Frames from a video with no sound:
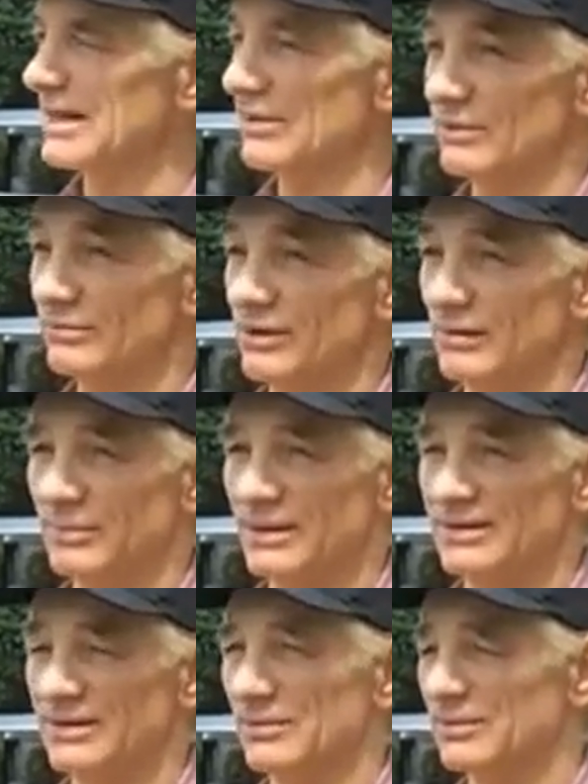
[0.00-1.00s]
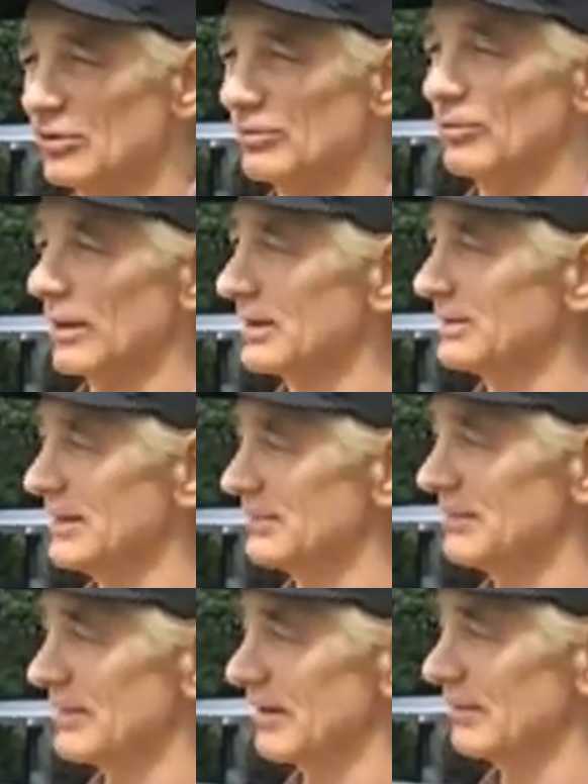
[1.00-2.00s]
That would be a big deal, but nobody wanted to take
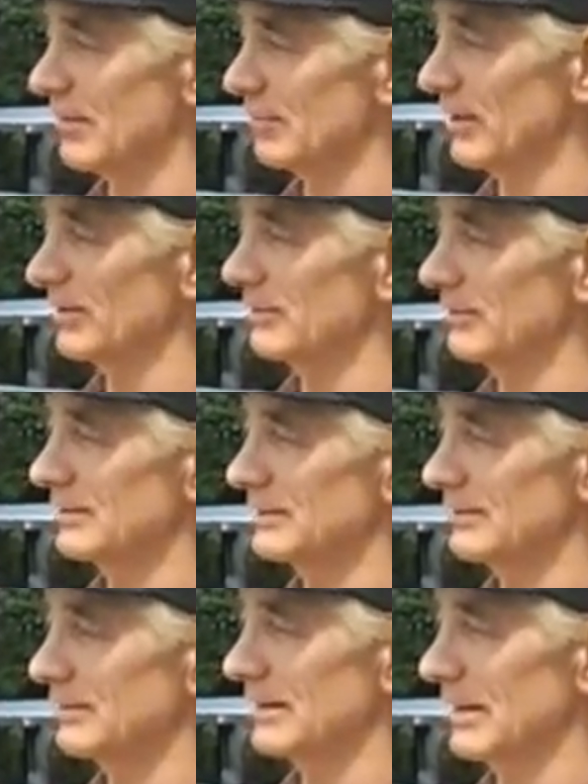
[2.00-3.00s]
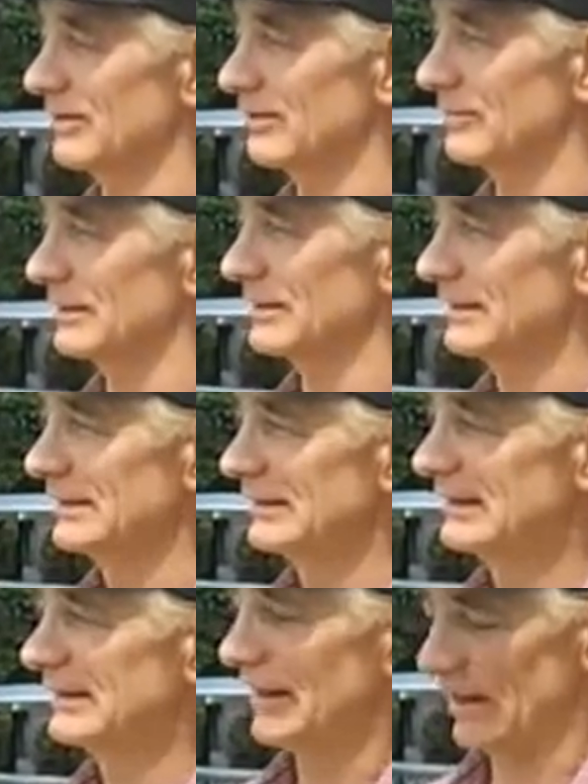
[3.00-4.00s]
me down there. My brother didn't want to take me down there, but
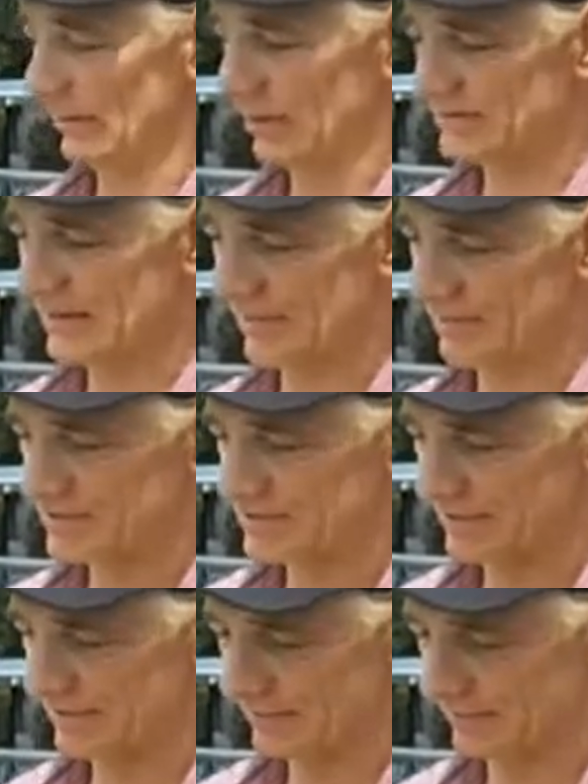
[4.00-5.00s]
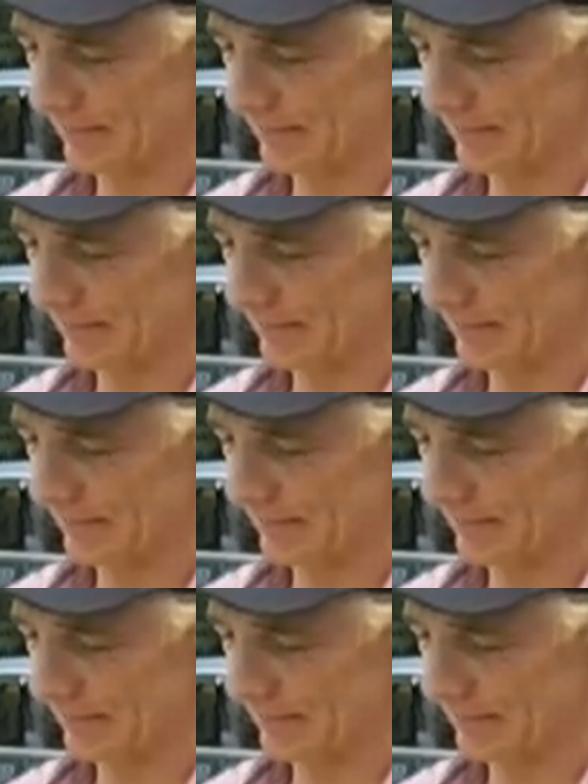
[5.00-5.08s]
anyway, I was happy just to get the